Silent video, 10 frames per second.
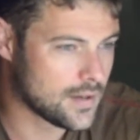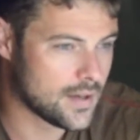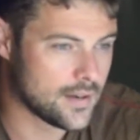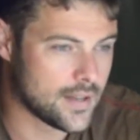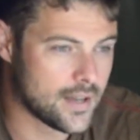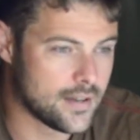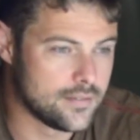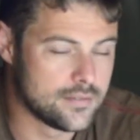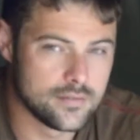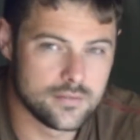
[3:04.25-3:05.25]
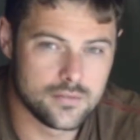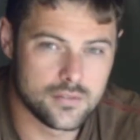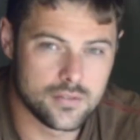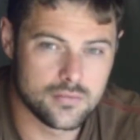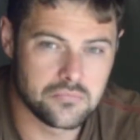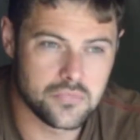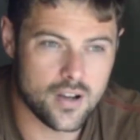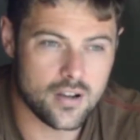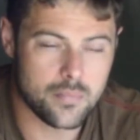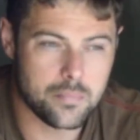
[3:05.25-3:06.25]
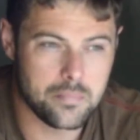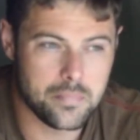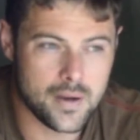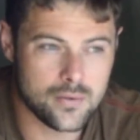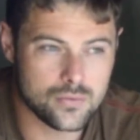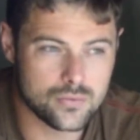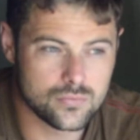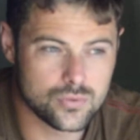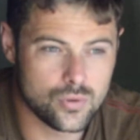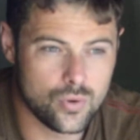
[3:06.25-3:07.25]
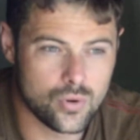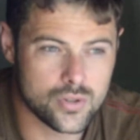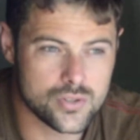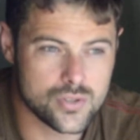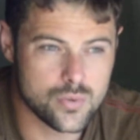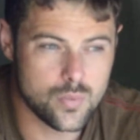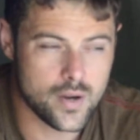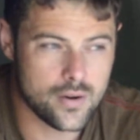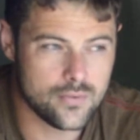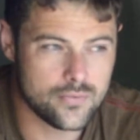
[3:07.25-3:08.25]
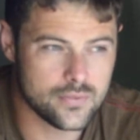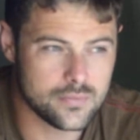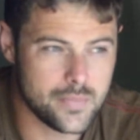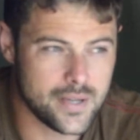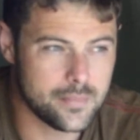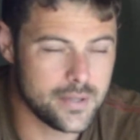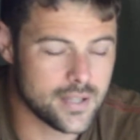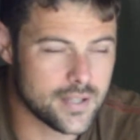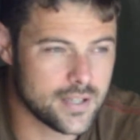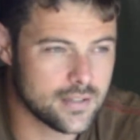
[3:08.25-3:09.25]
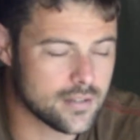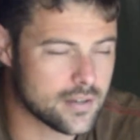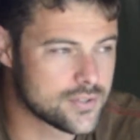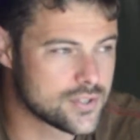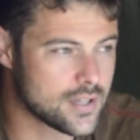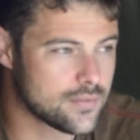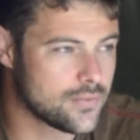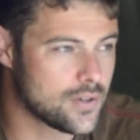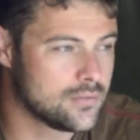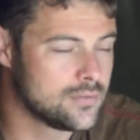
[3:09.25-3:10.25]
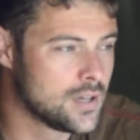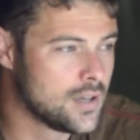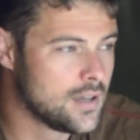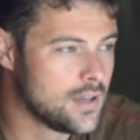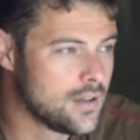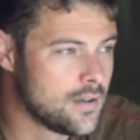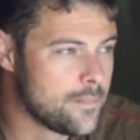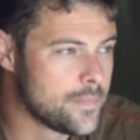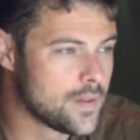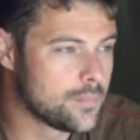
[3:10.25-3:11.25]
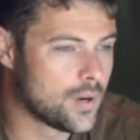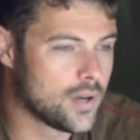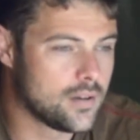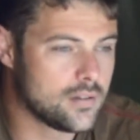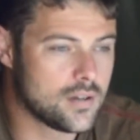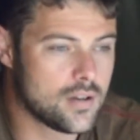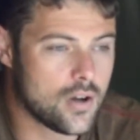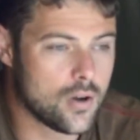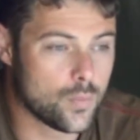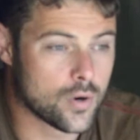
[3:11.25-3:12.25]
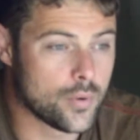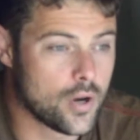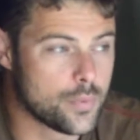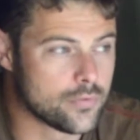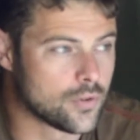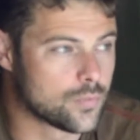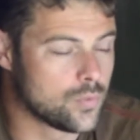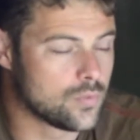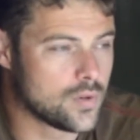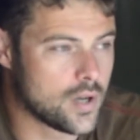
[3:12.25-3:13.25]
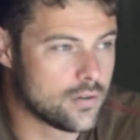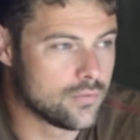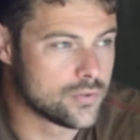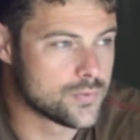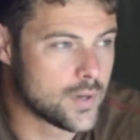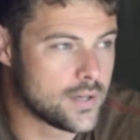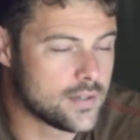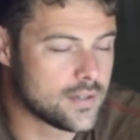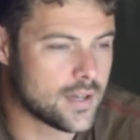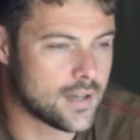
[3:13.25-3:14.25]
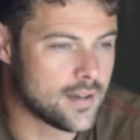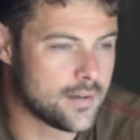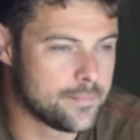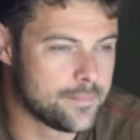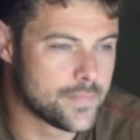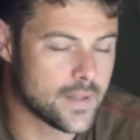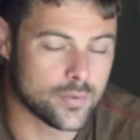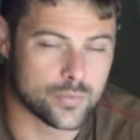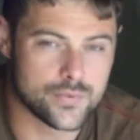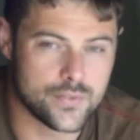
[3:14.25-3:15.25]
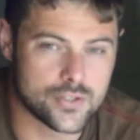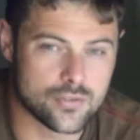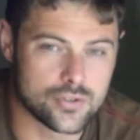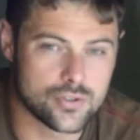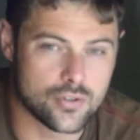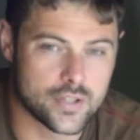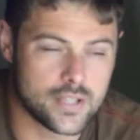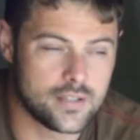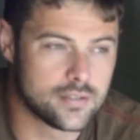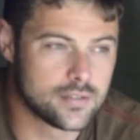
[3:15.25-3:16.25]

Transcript: And then about quarter to 12, maybe, I think, I have to check the phone, one of my open rods went, and that one was fished on a choddy.